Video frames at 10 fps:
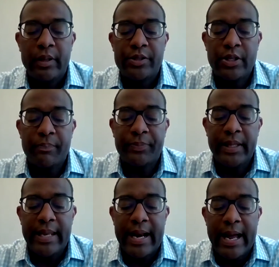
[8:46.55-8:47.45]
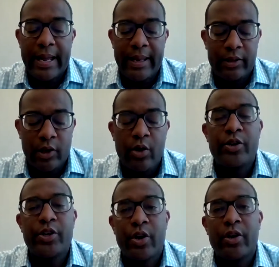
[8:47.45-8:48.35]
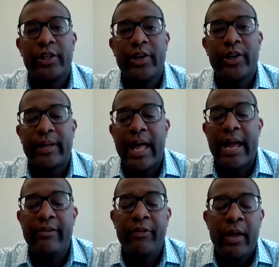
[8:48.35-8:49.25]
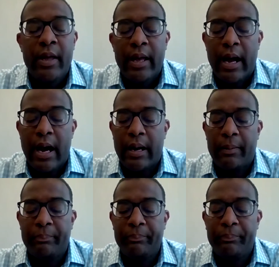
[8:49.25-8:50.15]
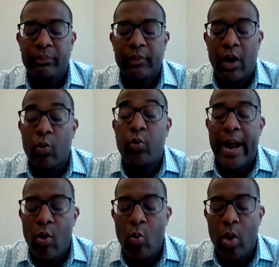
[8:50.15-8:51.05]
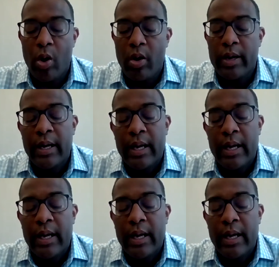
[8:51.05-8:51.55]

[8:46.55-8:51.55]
Something that I had learned earlier in life around work,